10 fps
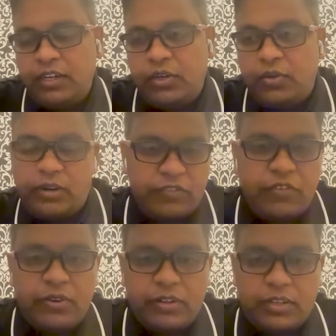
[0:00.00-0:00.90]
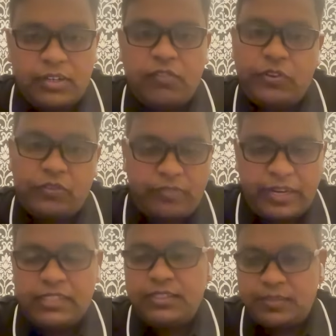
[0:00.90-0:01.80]
24 of your
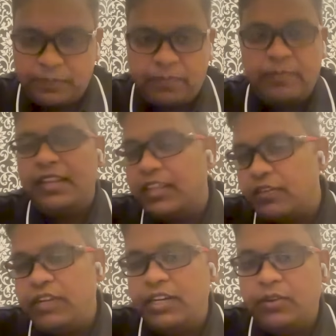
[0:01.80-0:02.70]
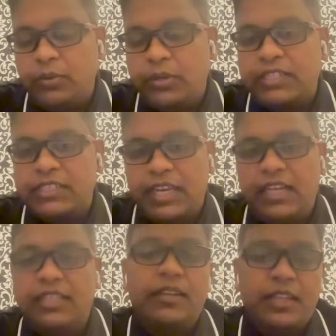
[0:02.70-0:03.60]
friends, and then we'll look at
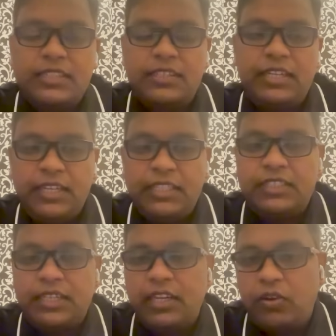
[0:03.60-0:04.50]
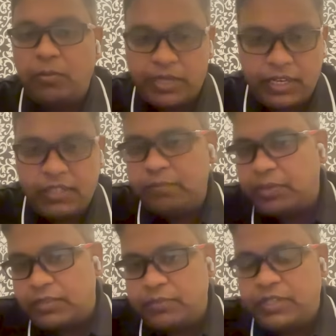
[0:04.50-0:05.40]
scaling that's in each single lobby, right?
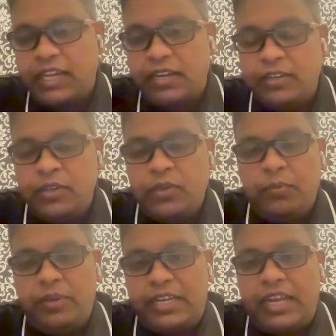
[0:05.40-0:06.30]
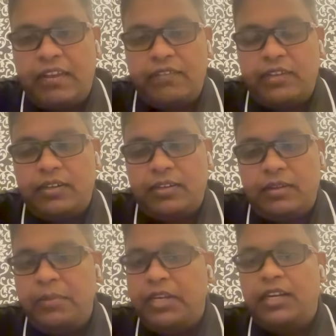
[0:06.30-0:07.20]
But we can have
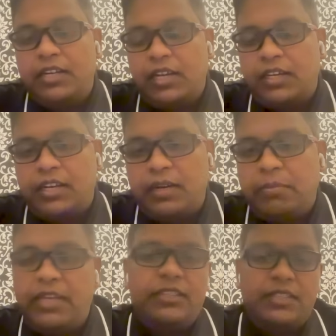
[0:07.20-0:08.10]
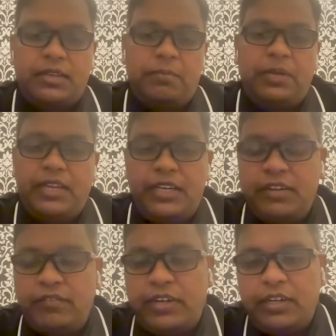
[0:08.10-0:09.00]
a million concurrent players playing in
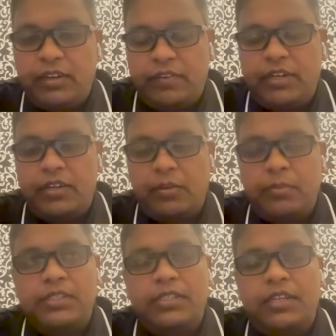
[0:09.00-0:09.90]
different lobbies.